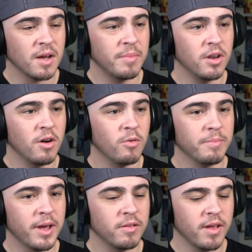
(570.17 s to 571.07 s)
I've been no
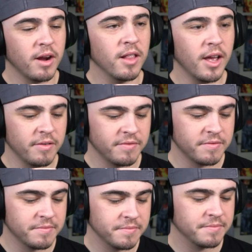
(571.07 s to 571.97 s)
one my entire
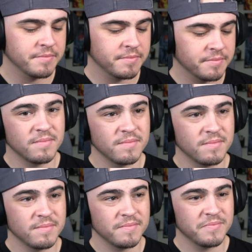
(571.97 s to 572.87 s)
life.
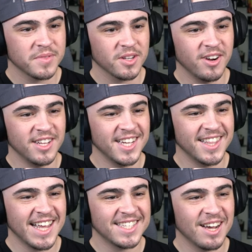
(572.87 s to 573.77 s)
Crazy
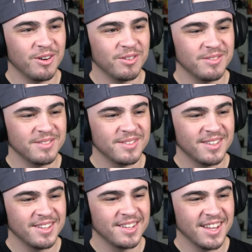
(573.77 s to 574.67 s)
that that's how,
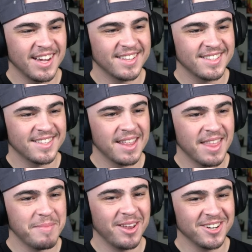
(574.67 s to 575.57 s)
like, that,
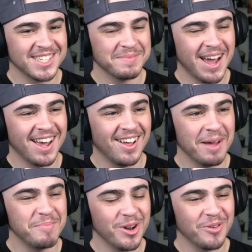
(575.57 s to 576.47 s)
that made her smile.
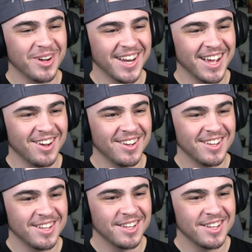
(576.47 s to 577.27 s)
I'm no one now.